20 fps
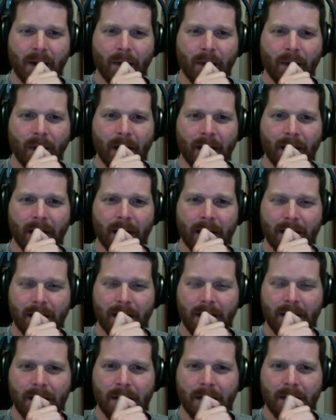
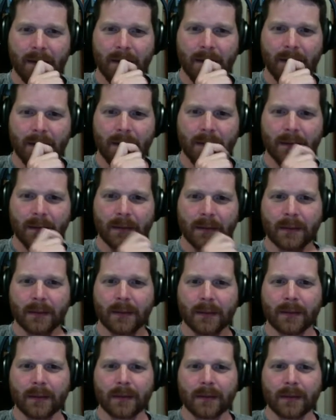
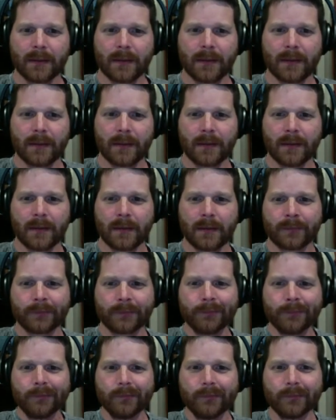
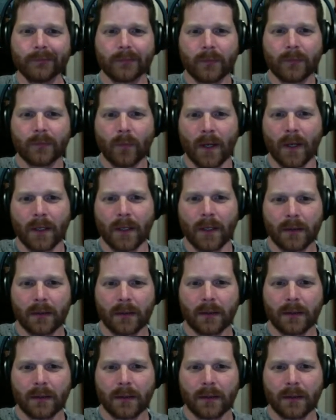[no speech]